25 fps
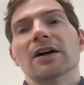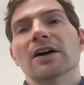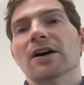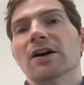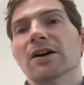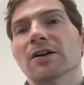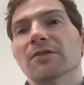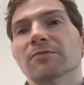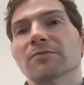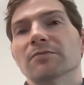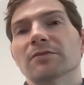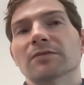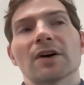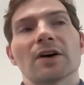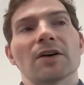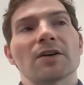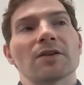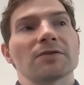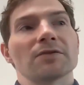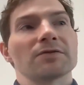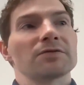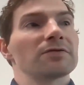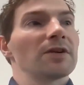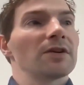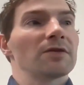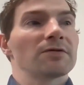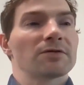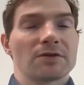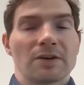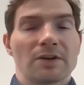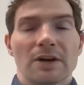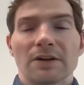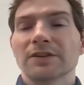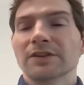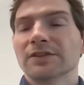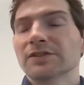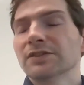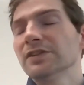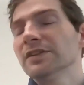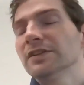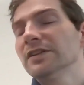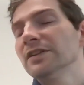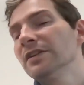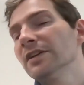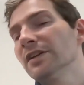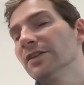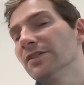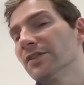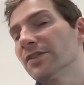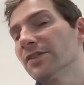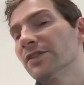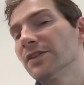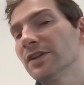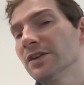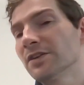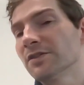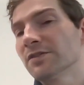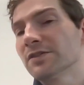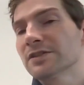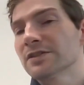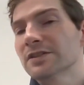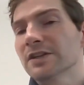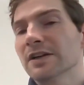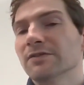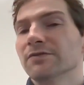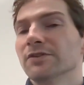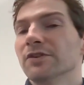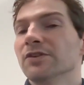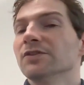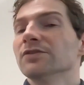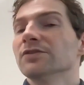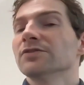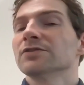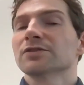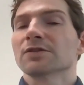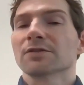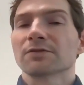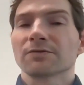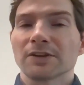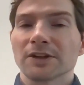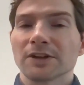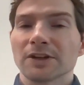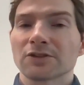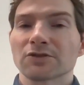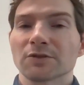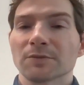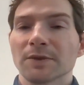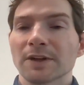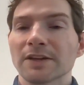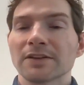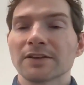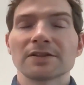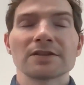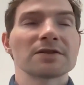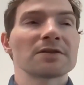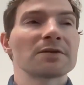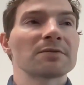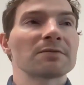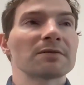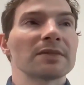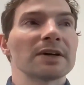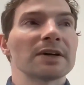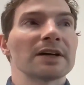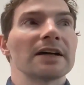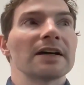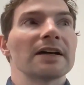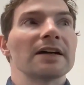of gravity, and the theories I've learned of electromagnetism,